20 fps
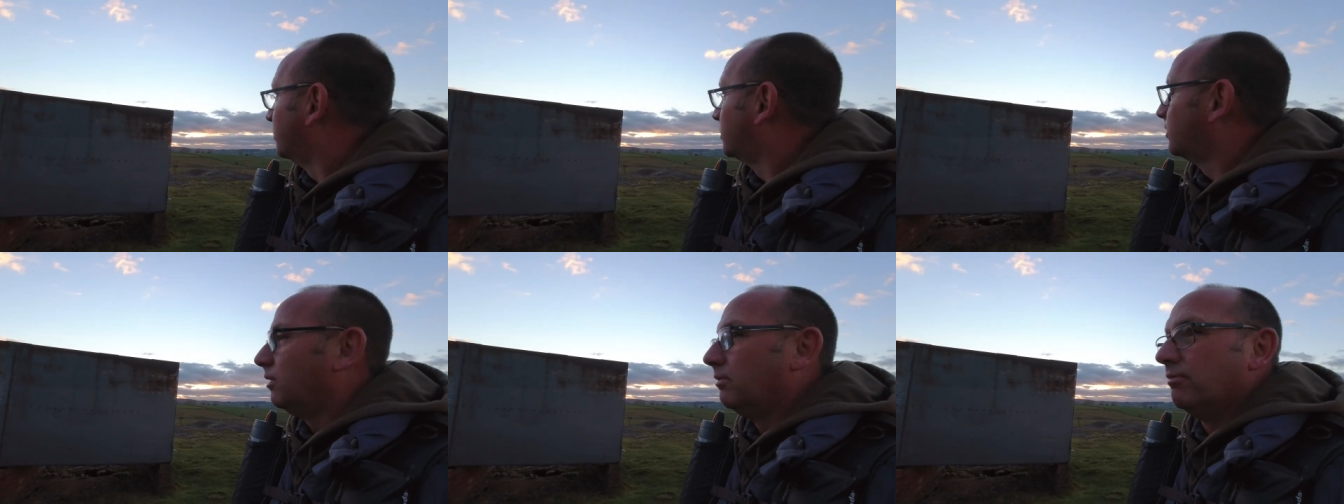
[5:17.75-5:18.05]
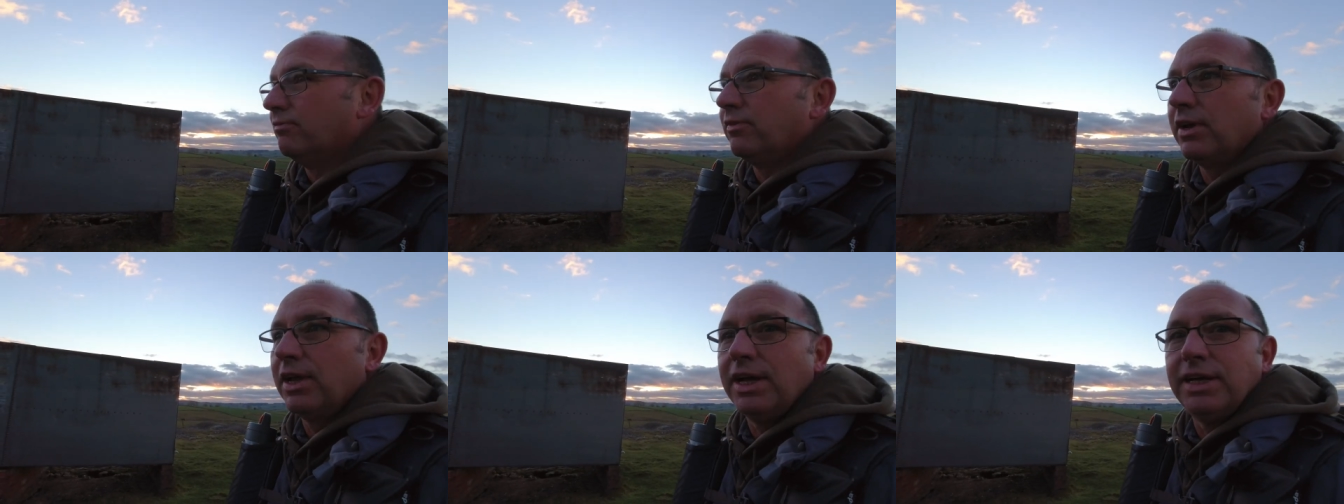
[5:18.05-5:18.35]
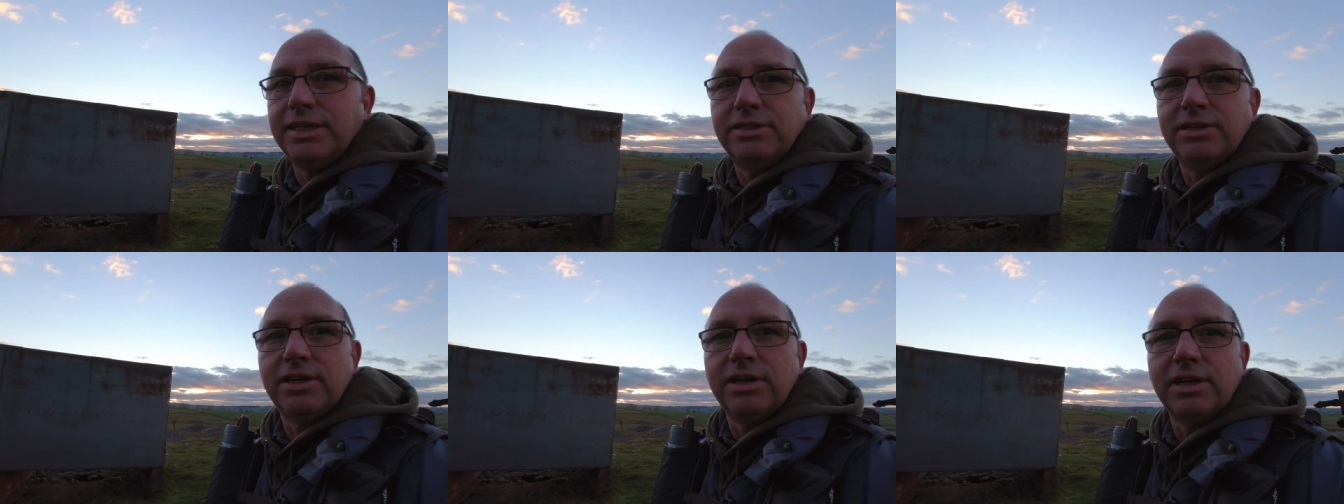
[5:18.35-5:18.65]
a comp for
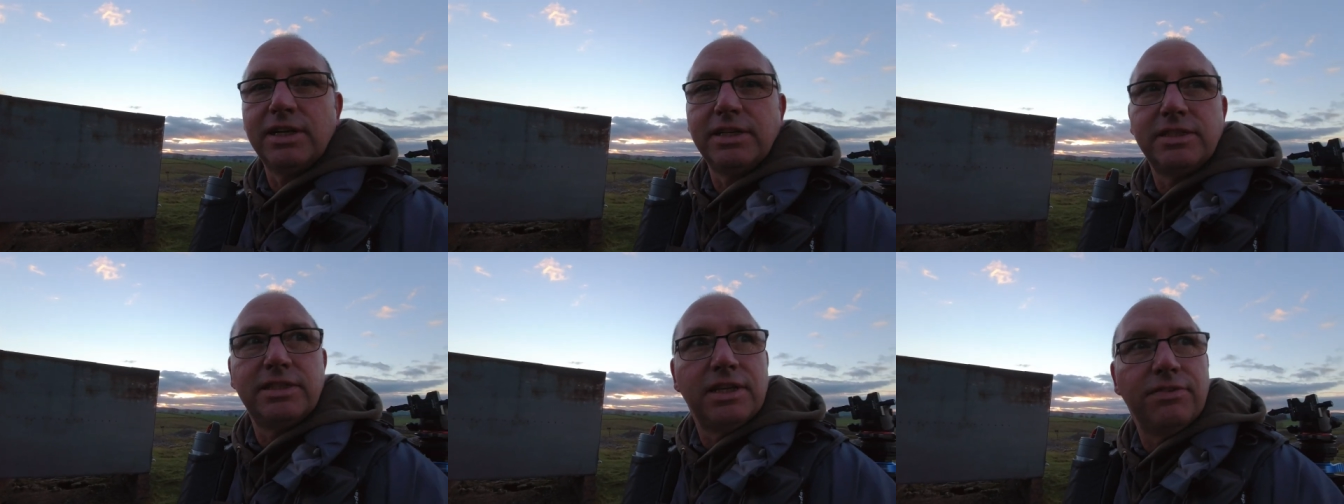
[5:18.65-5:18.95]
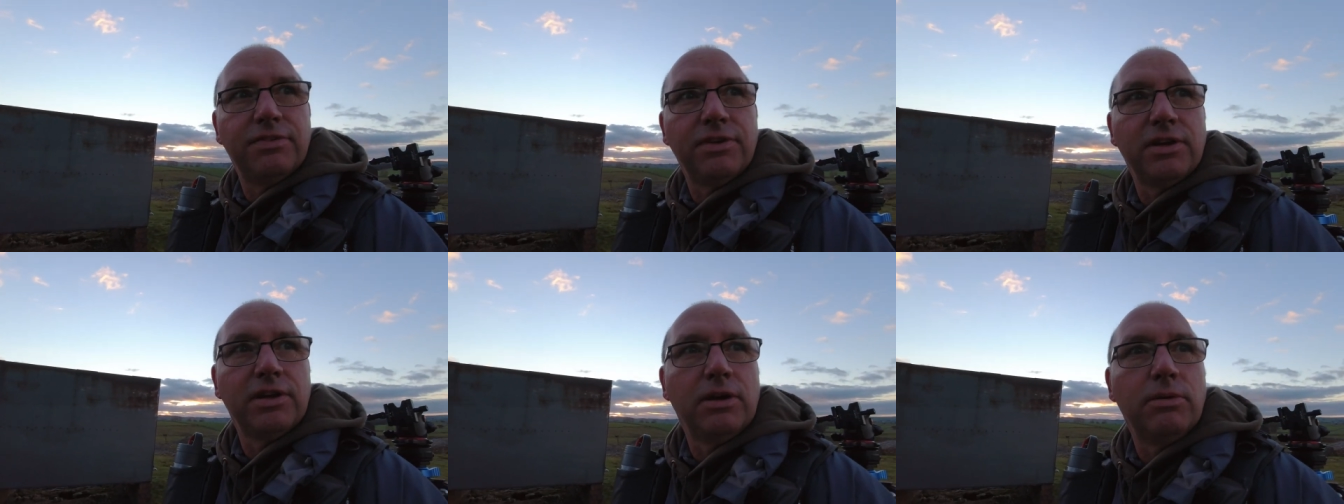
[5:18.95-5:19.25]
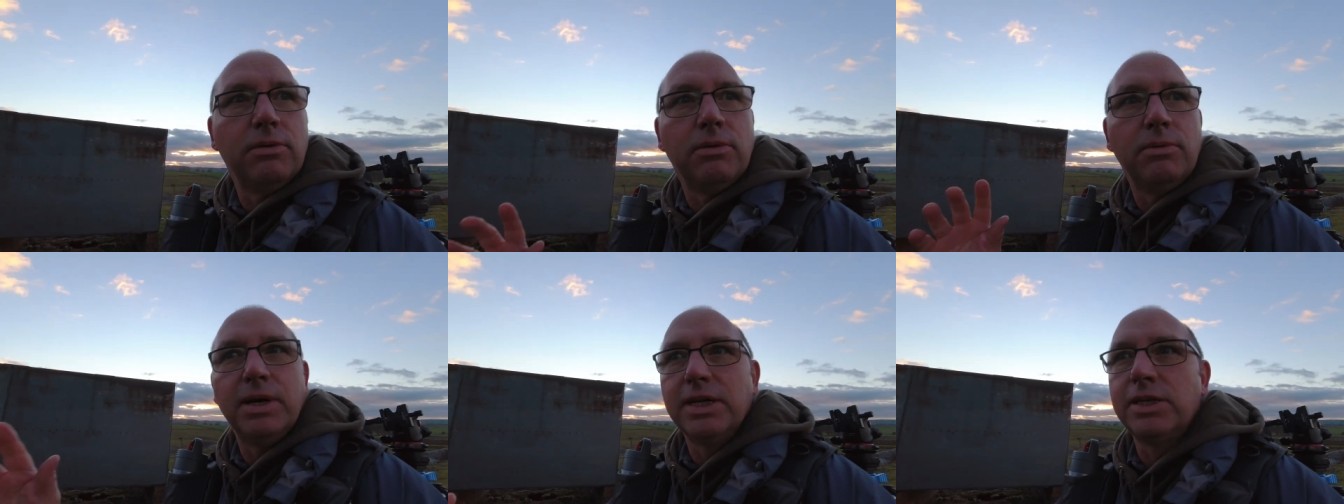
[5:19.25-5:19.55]
later. At least if I
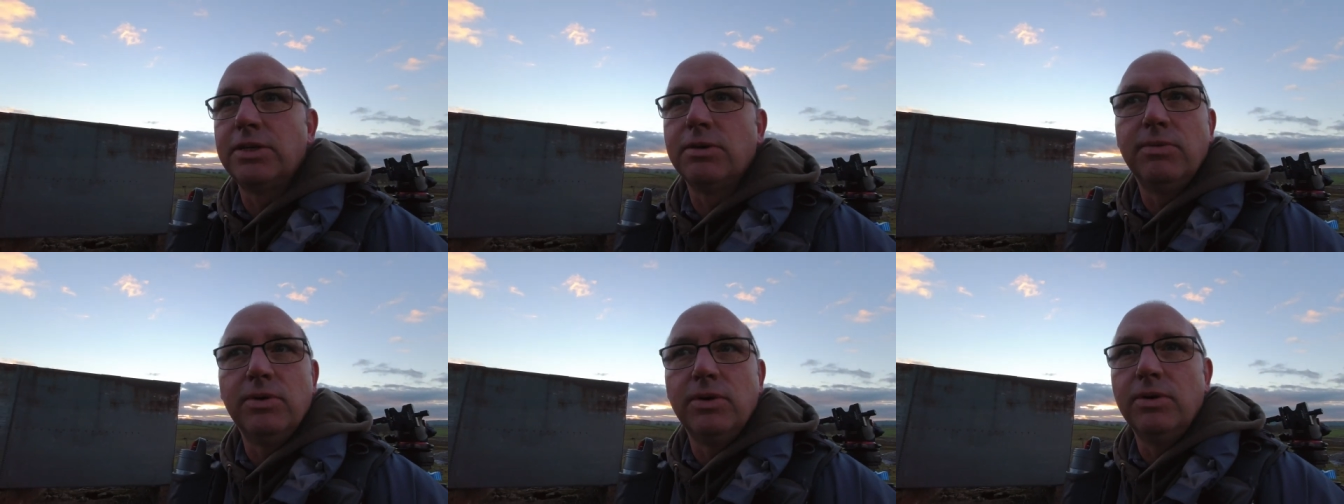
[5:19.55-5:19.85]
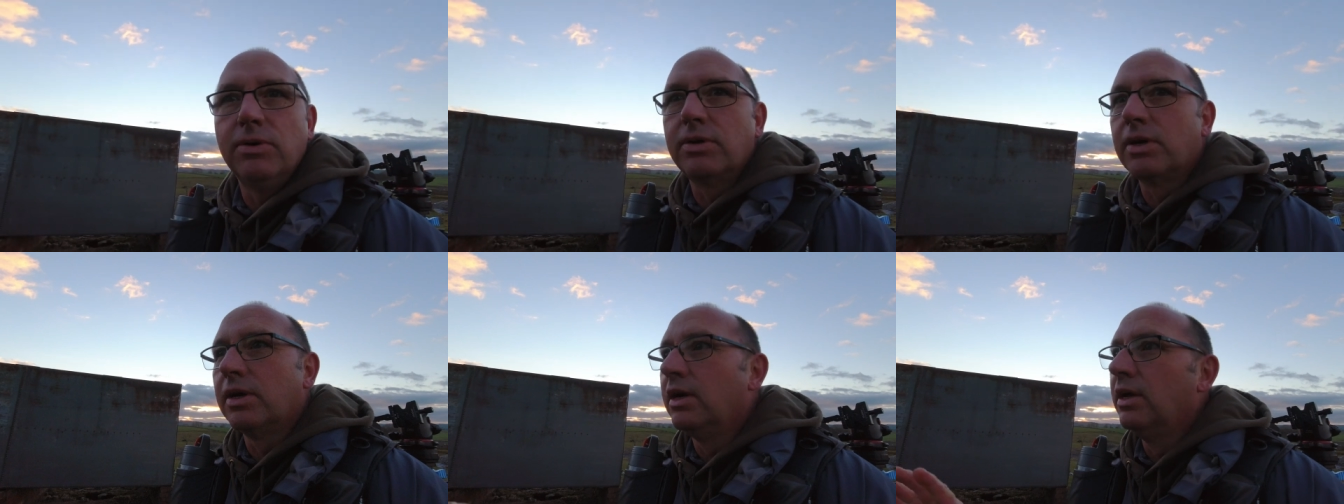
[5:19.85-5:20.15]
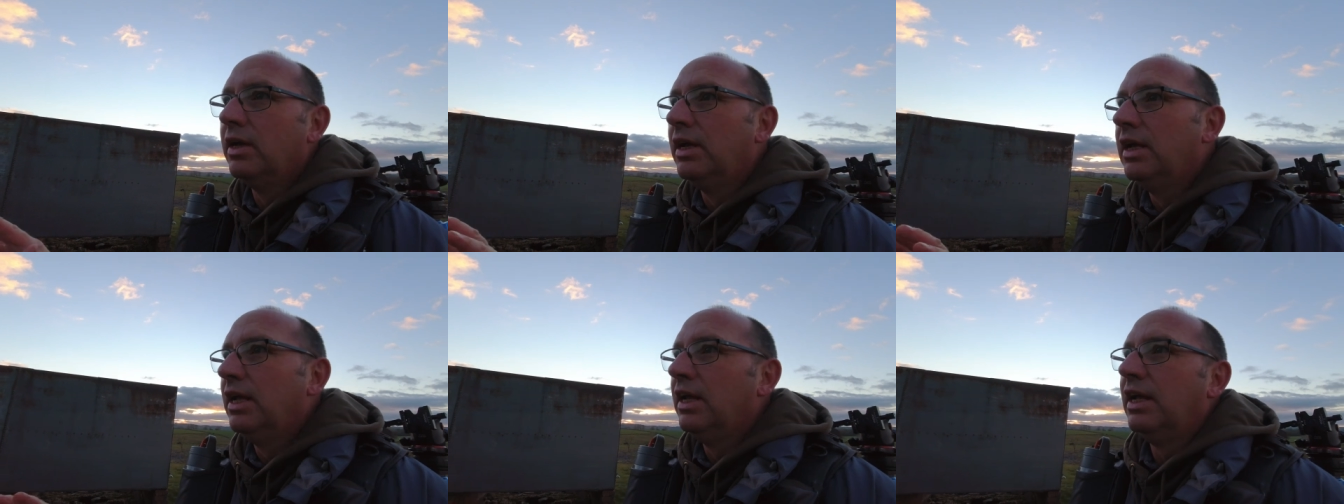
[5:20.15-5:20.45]
know where to walk
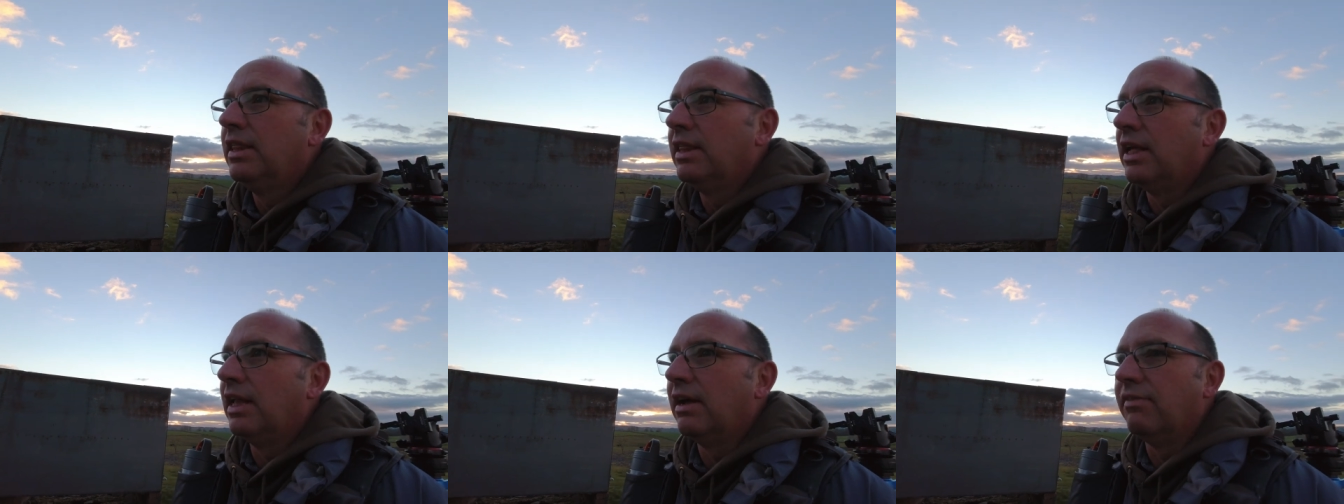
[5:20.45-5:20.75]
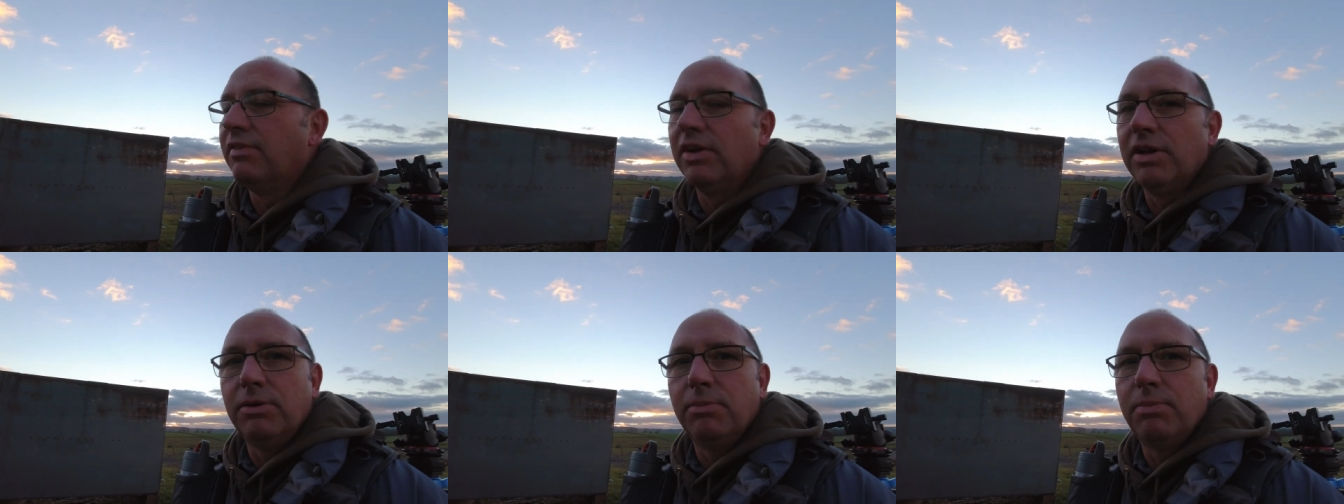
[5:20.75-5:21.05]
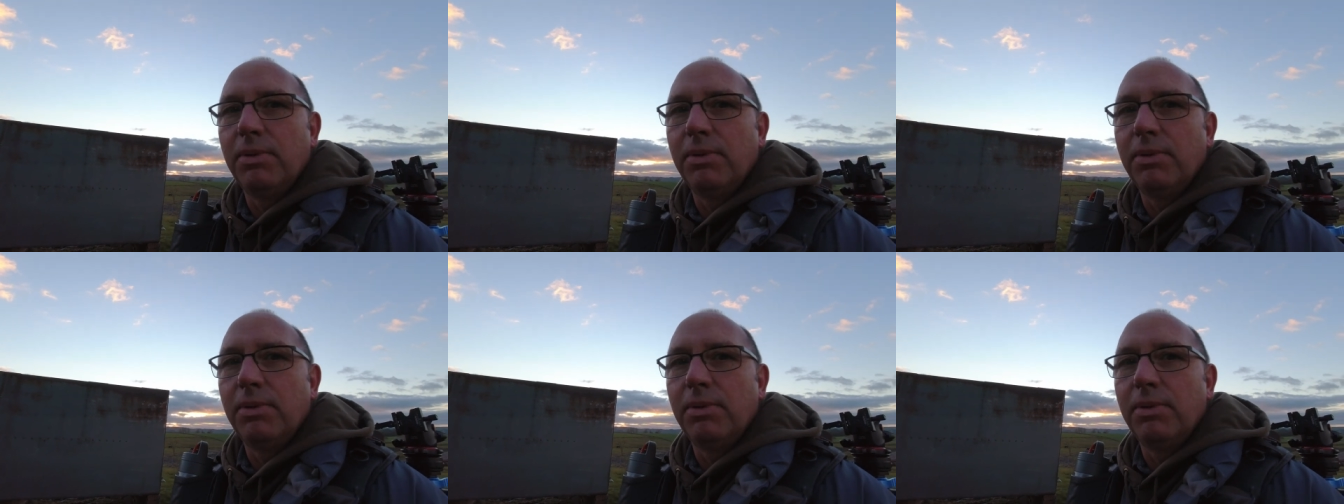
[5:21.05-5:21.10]
and have a little